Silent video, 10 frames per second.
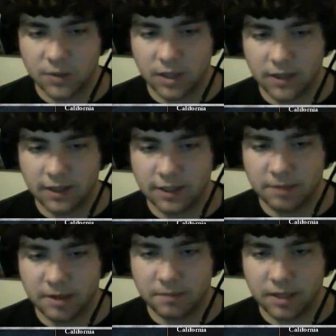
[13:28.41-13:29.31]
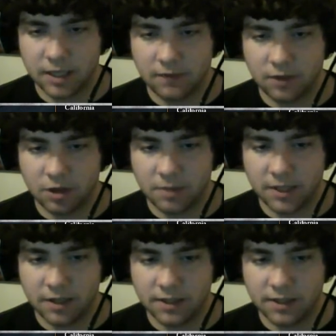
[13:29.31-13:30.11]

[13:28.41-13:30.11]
I think they might be have their army there,